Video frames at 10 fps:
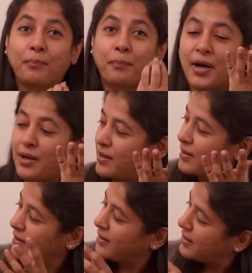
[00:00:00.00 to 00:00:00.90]
P.
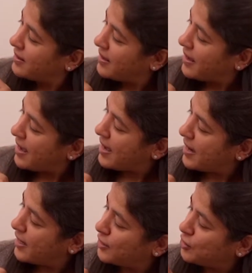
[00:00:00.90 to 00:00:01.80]

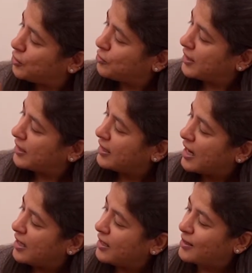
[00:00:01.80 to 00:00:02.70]
And you can
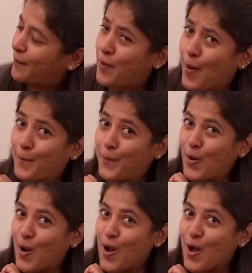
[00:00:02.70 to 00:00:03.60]
color the
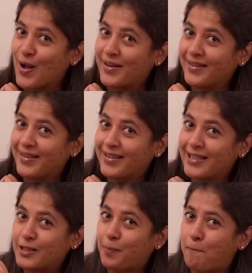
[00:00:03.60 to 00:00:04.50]
popcorn
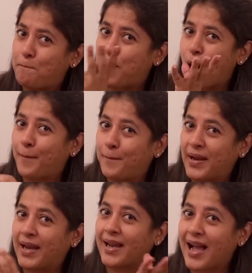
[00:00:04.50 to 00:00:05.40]
that's
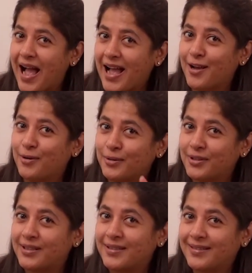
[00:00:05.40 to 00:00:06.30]
popping
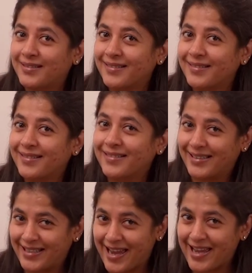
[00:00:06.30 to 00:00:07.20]
out.
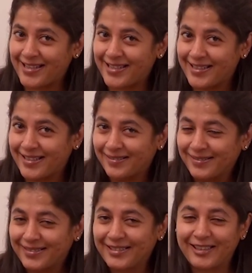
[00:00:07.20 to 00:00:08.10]
Yes?
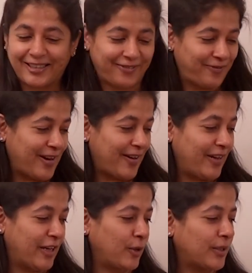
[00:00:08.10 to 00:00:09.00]

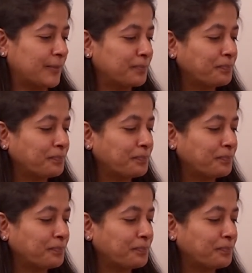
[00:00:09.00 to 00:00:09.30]
Very good.